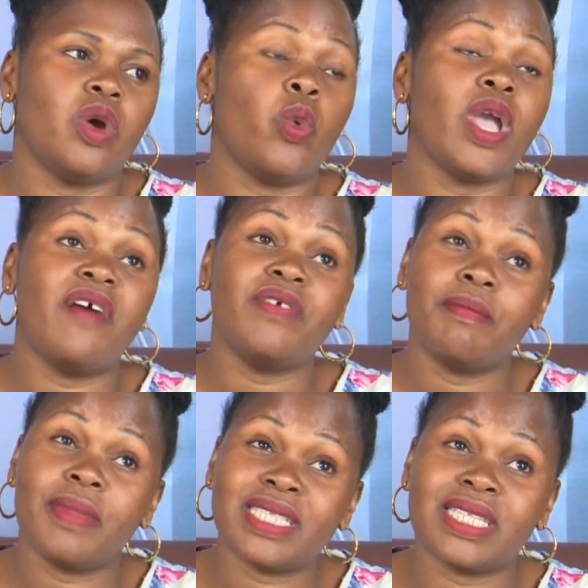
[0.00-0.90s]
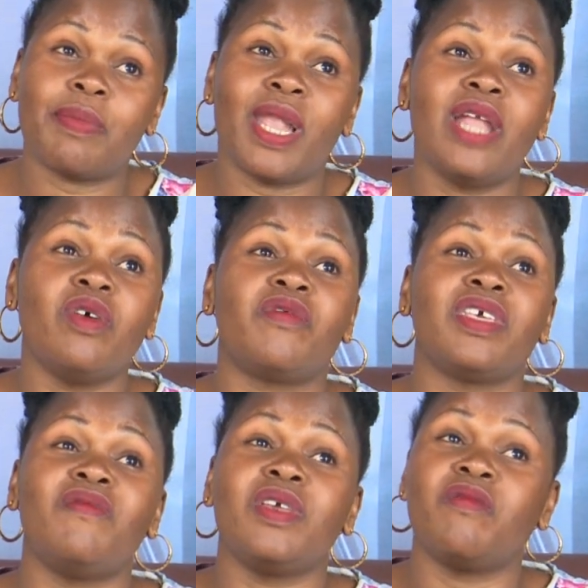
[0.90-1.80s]
we have a master plan of
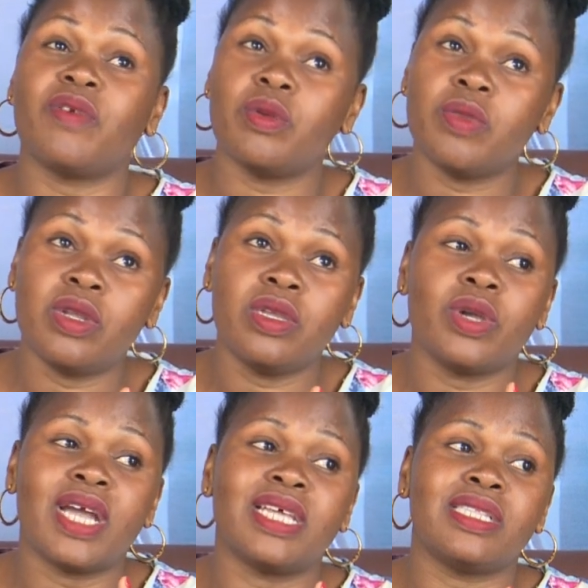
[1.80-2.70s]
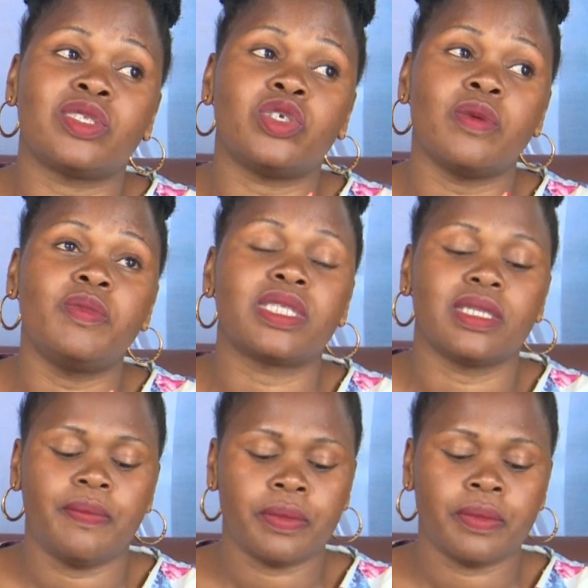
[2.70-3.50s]
giving very many Ugandans jobs,